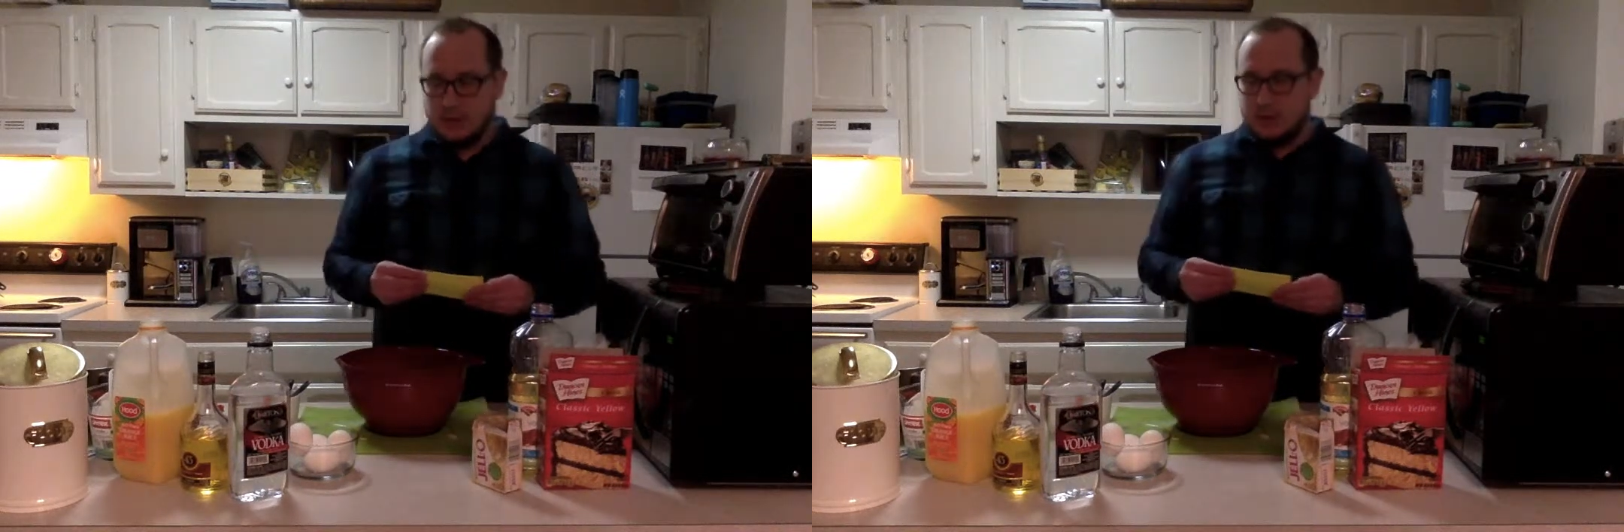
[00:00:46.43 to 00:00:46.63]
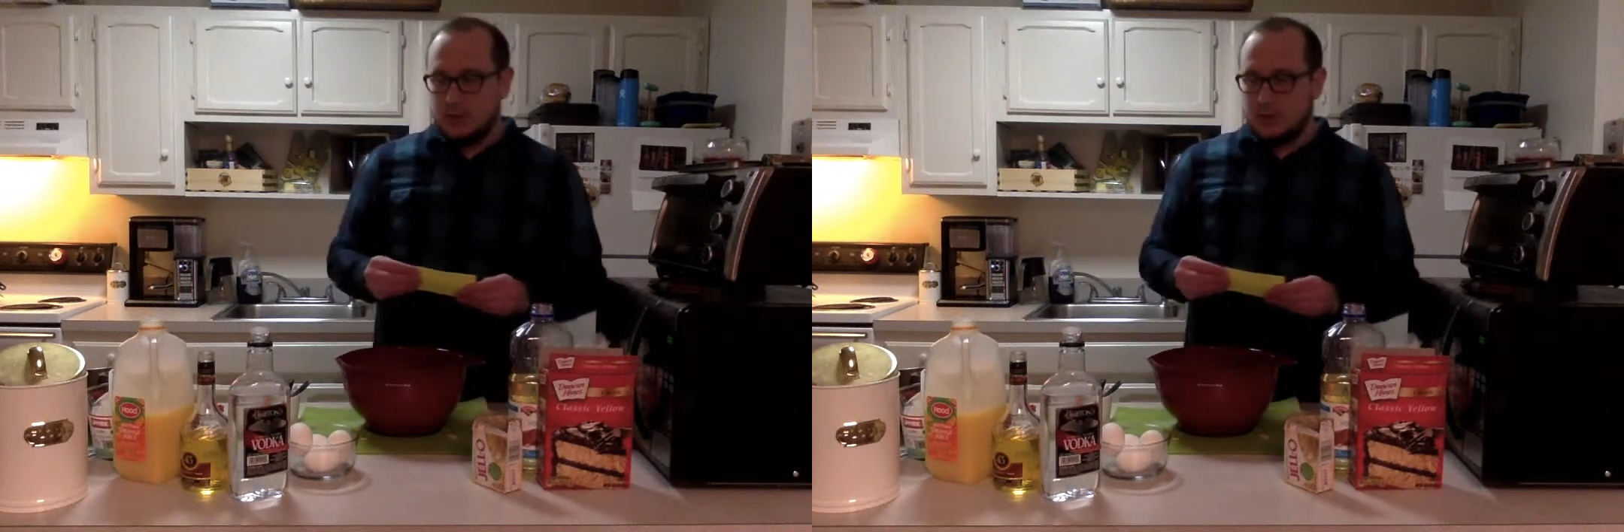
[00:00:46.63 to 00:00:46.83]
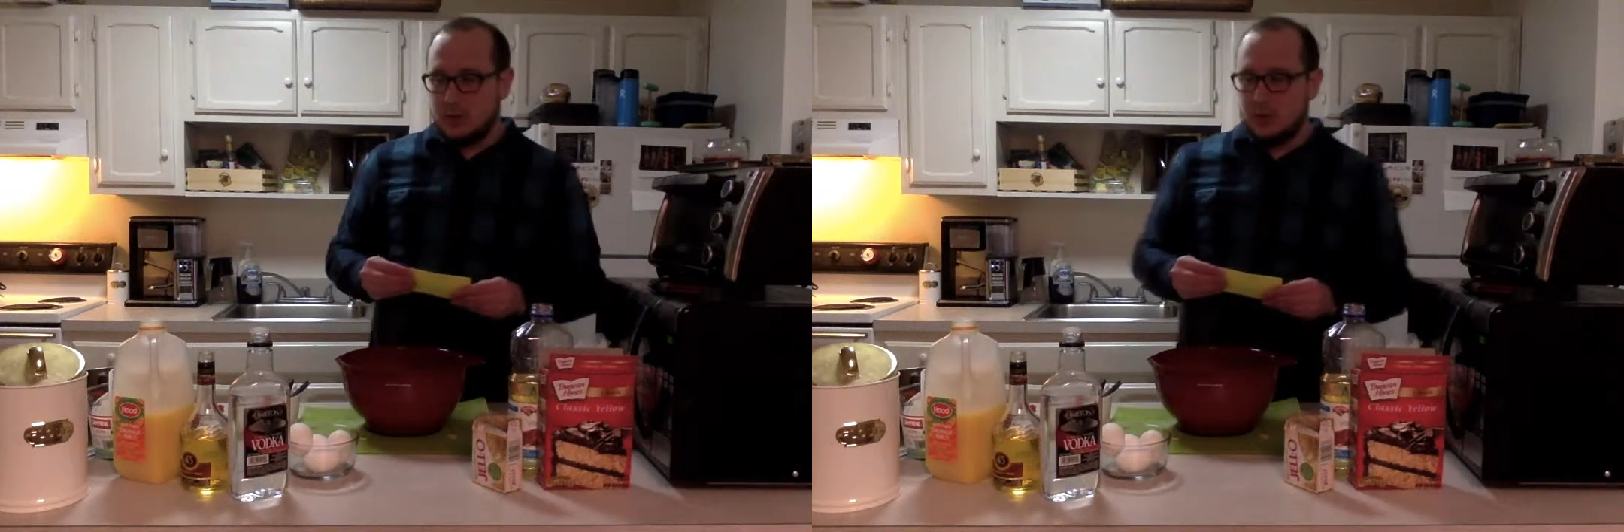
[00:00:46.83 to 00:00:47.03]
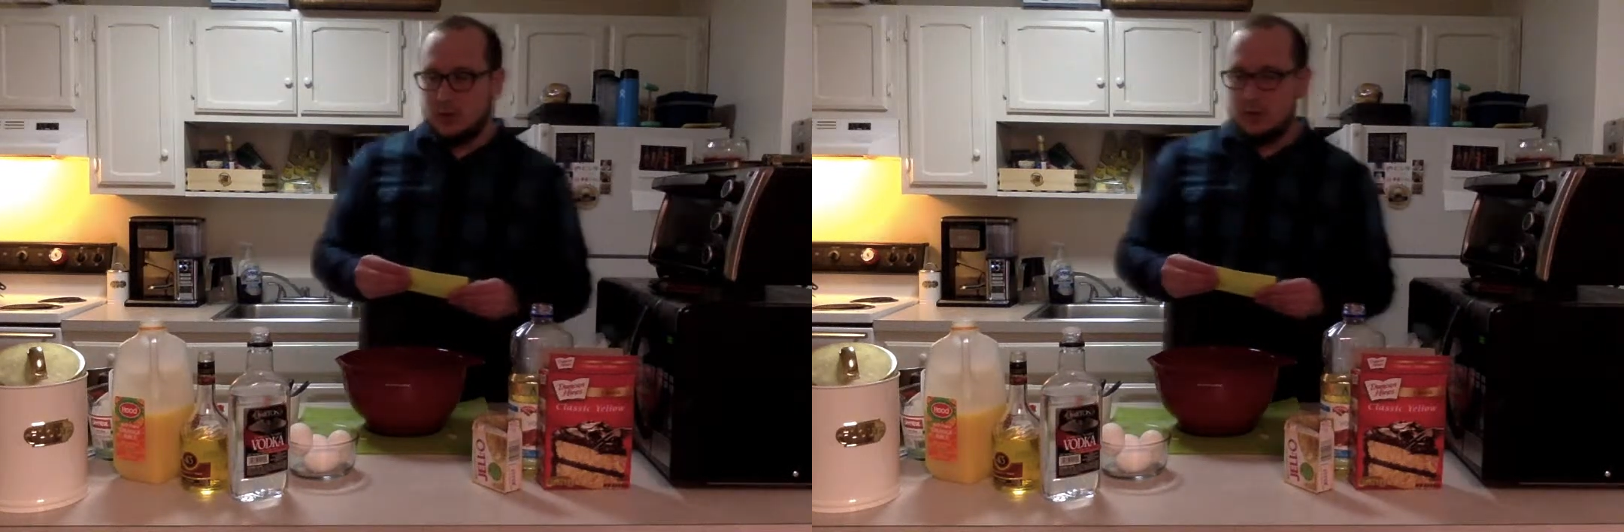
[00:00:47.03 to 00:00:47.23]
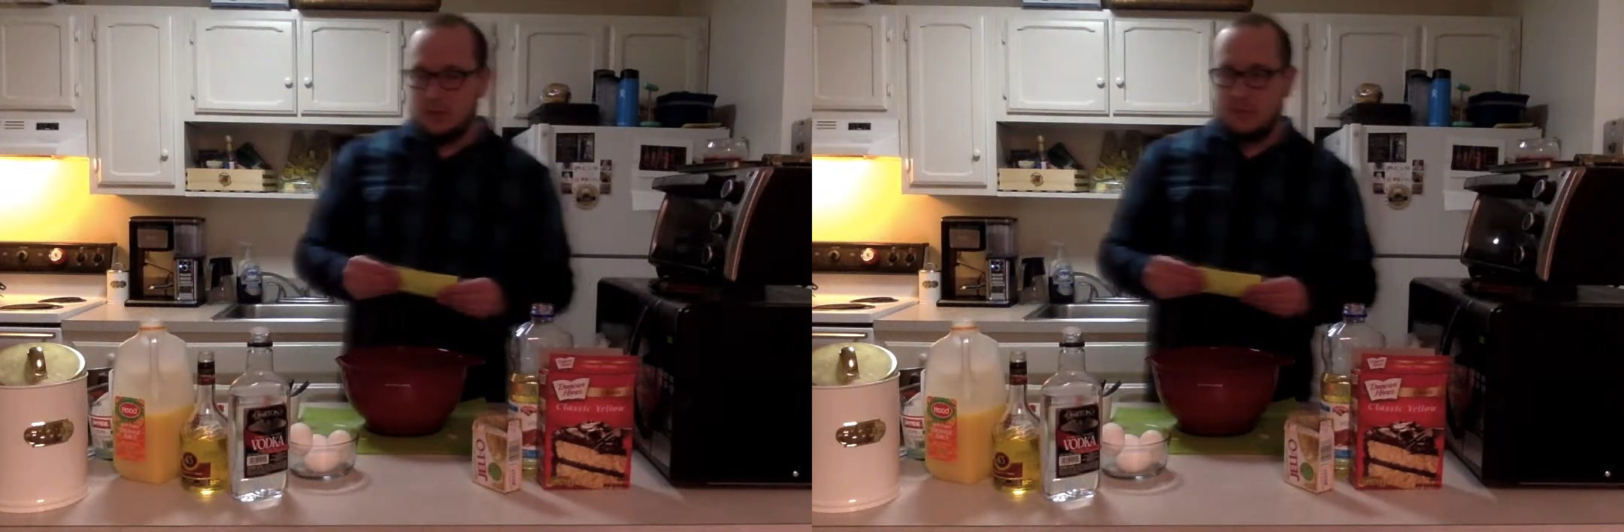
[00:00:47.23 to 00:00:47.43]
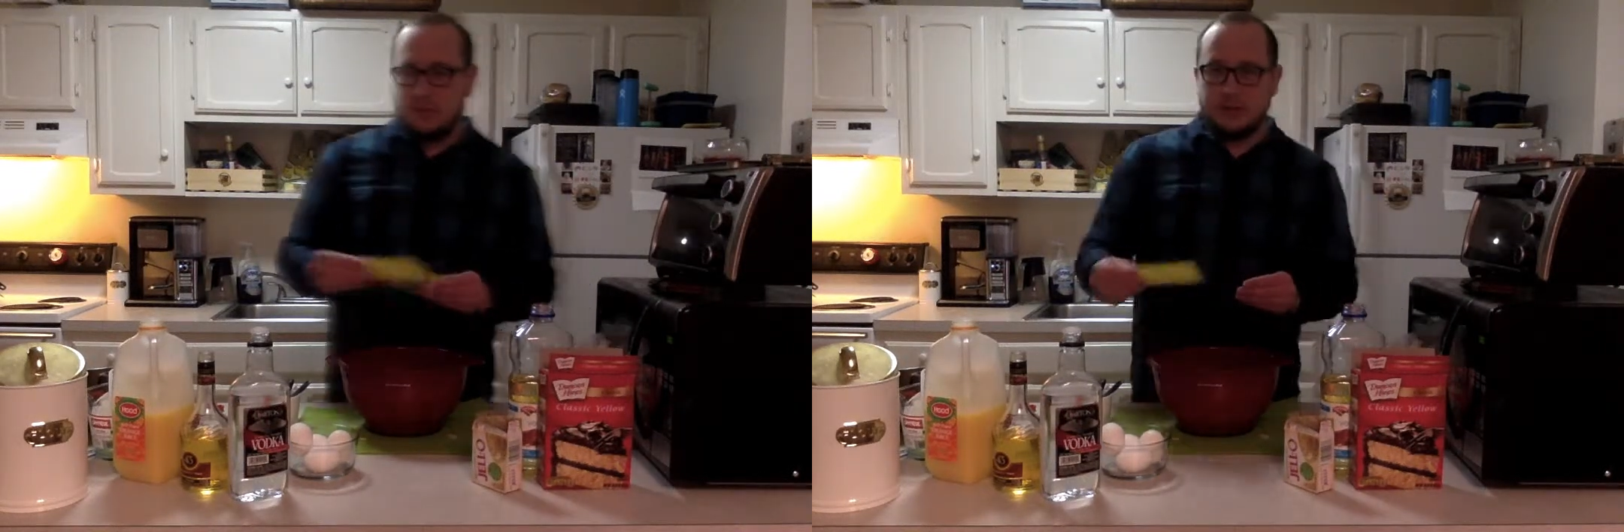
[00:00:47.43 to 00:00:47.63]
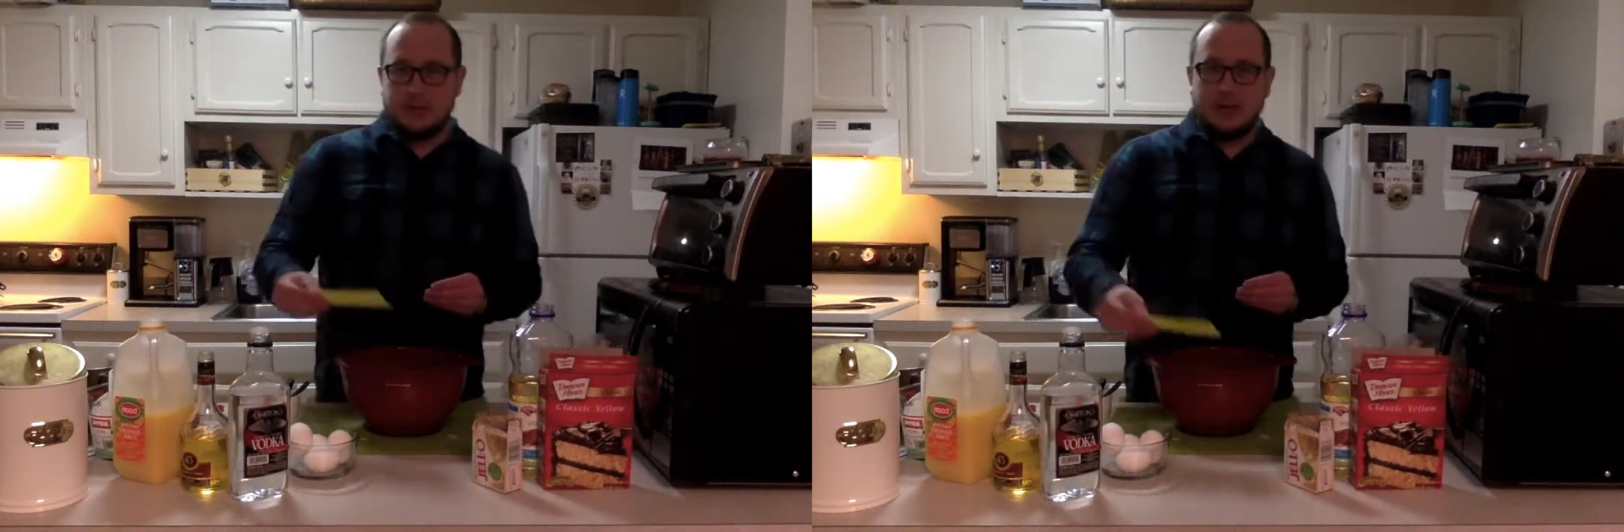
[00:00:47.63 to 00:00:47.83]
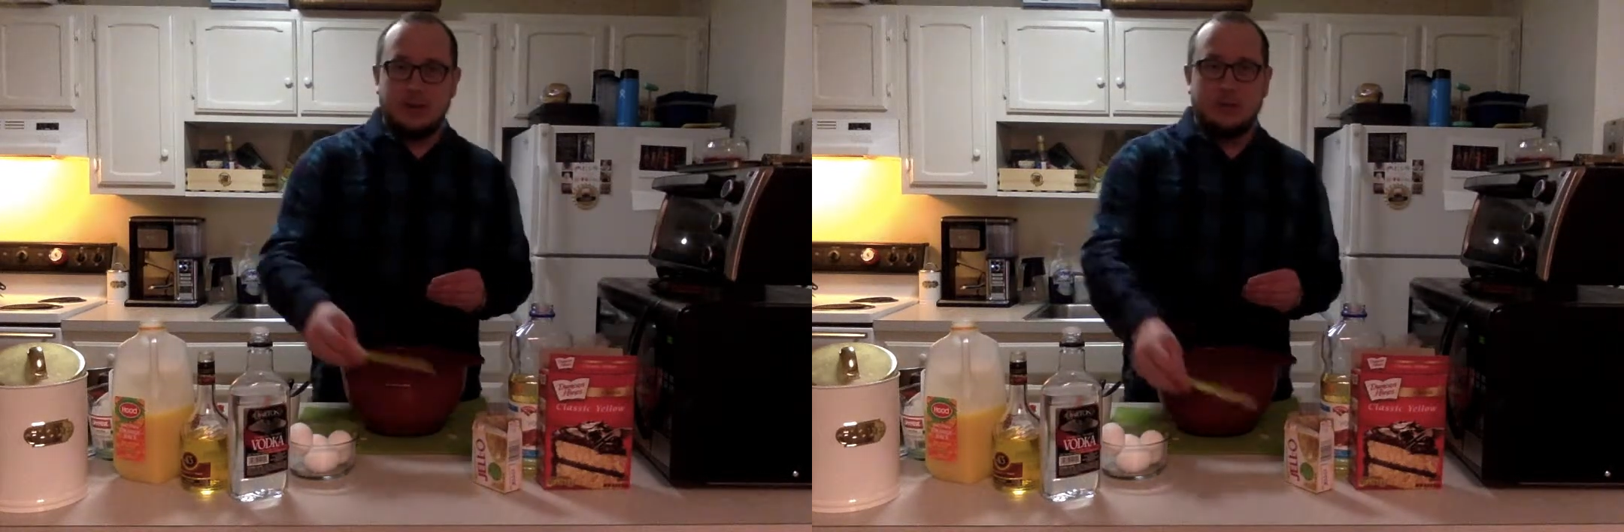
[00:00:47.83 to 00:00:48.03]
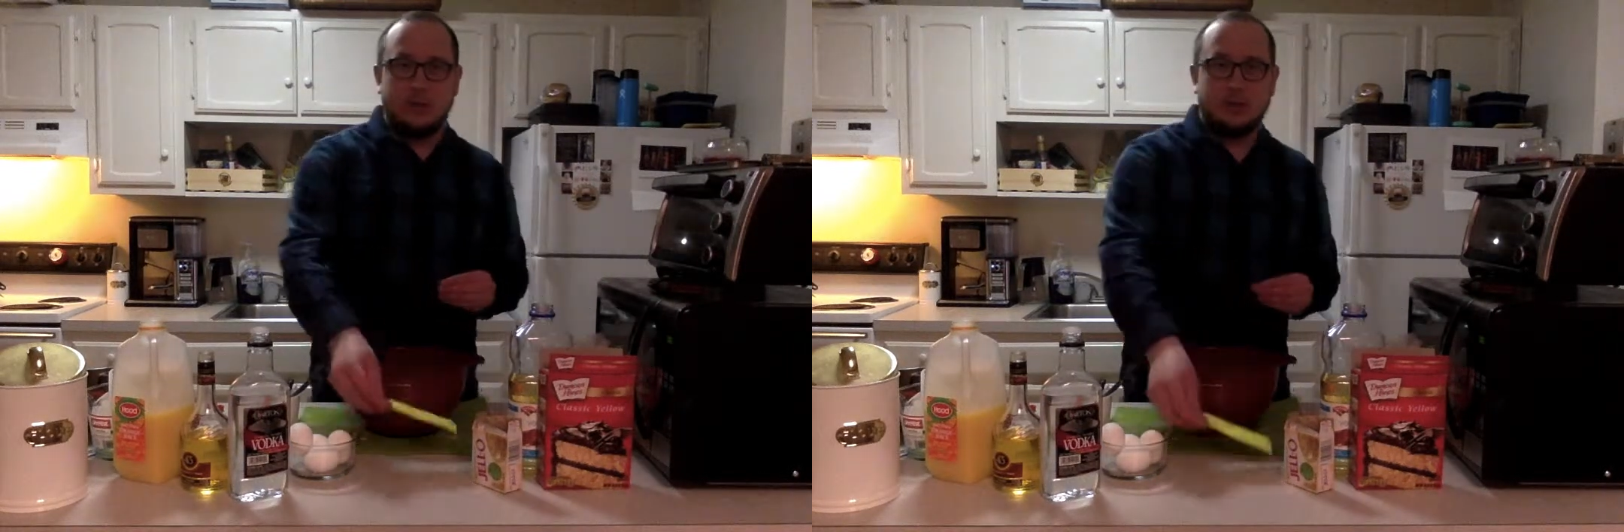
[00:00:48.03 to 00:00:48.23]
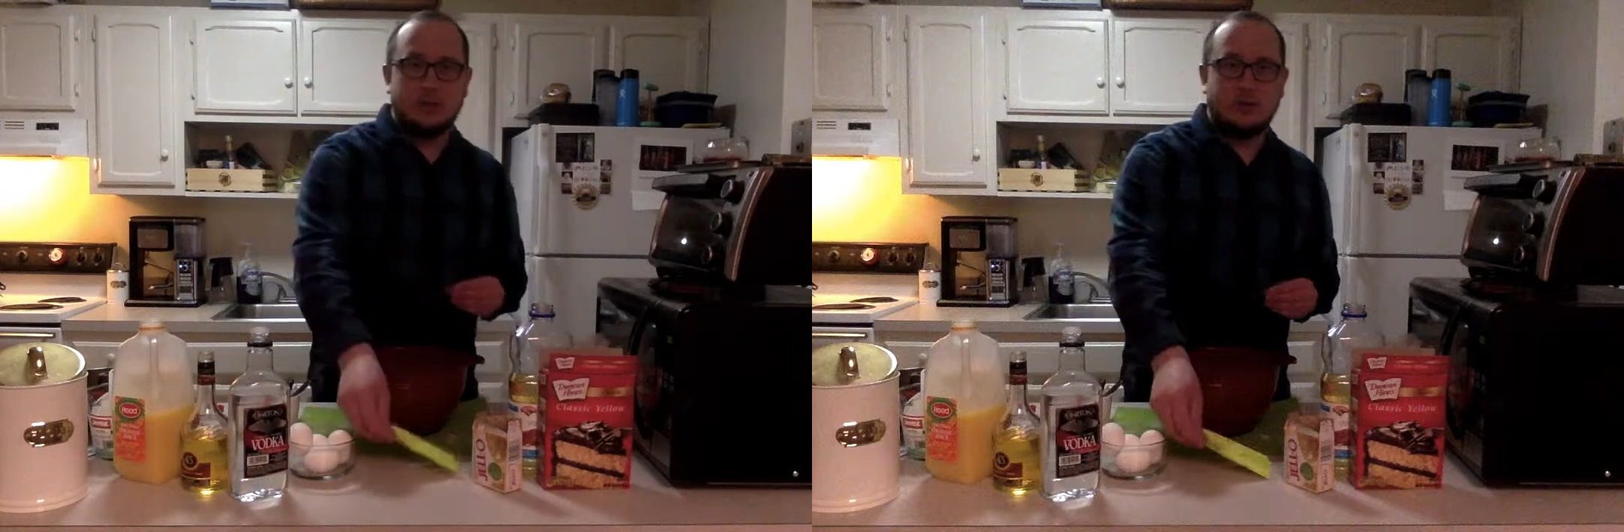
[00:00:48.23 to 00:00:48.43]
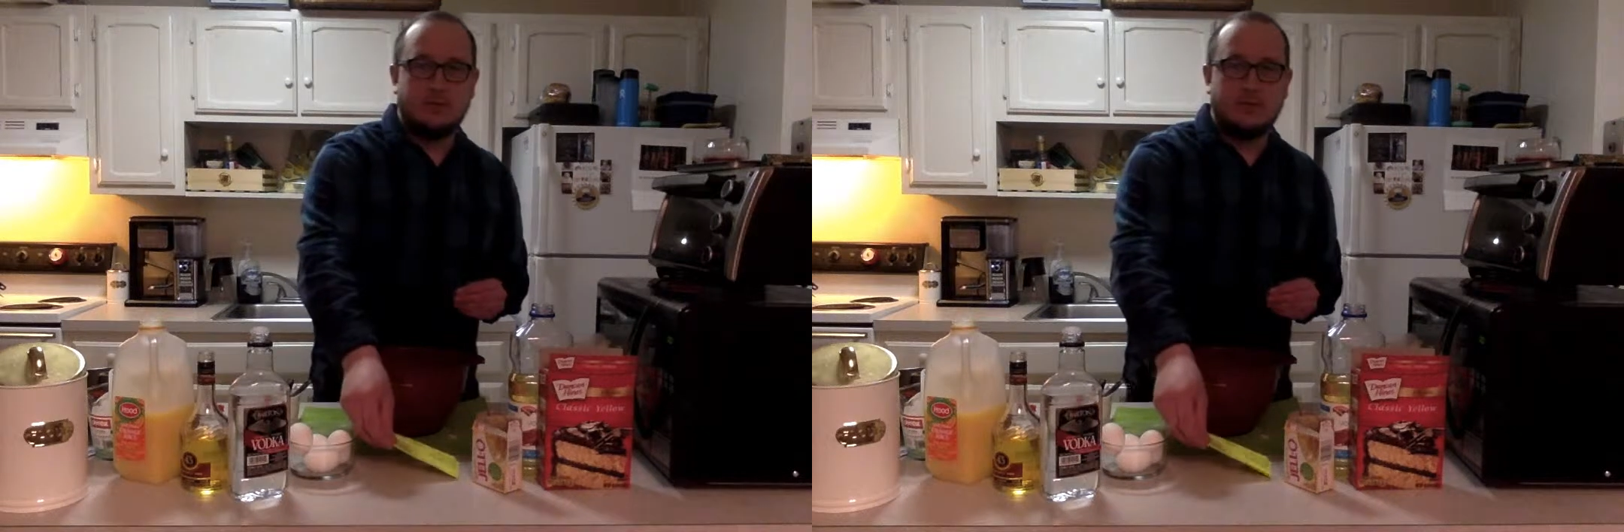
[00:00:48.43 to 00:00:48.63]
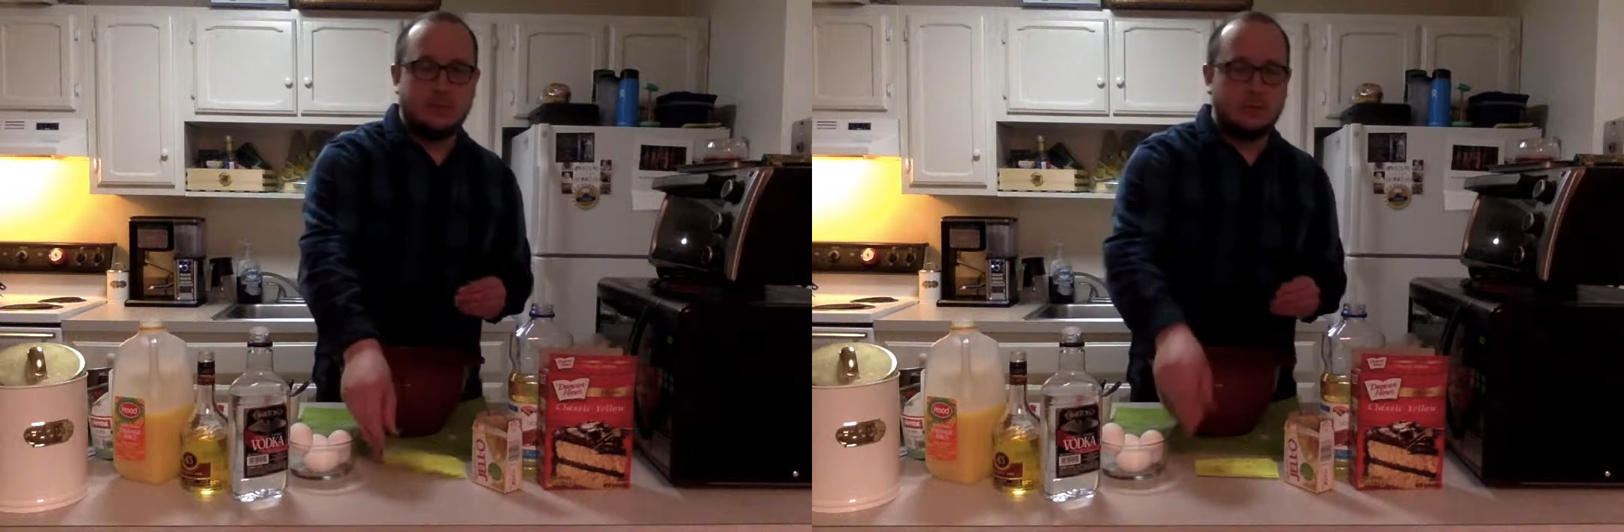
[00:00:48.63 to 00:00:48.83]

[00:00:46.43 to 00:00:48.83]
So for the cake portion of this,